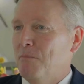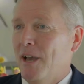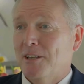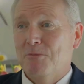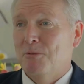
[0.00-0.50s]

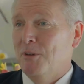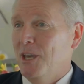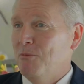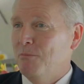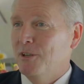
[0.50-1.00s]
maximum
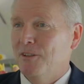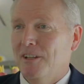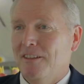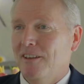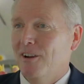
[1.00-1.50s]

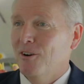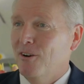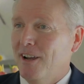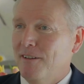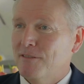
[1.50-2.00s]
capability of the
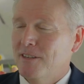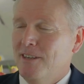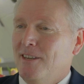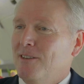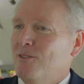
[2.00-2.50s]
aircraft.
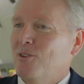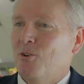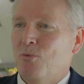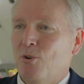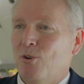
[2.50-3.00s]
So